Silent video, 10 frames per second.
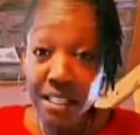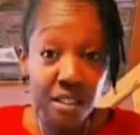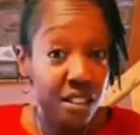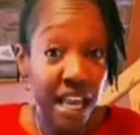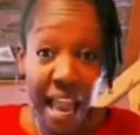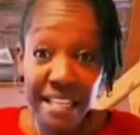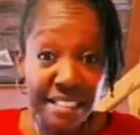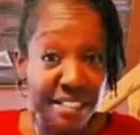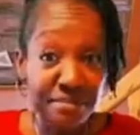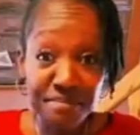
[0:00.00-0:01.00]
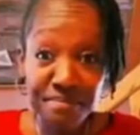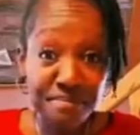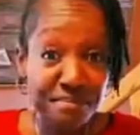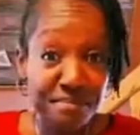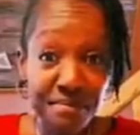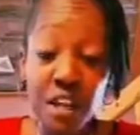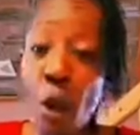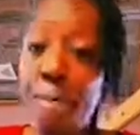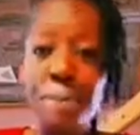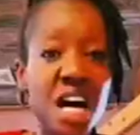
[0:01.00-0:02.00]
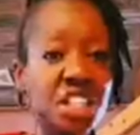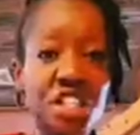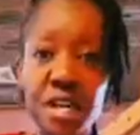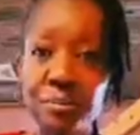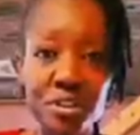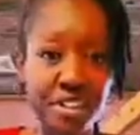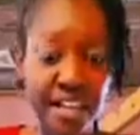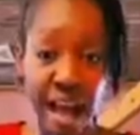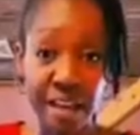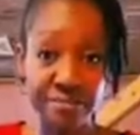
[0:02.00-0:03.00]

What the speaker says: Can't. Much deeper than that.